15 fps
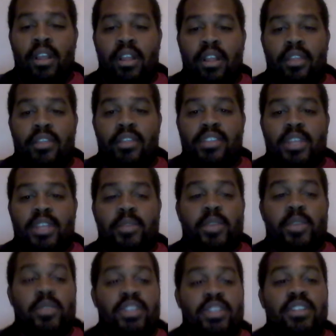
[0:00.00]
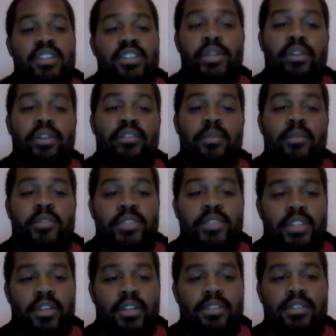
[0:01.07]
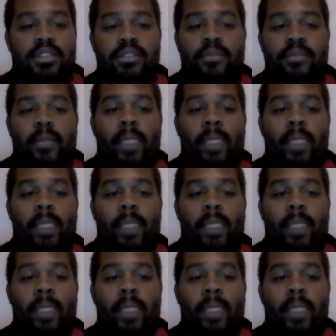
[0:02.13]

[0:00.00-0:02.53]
the subject was excluded from the results.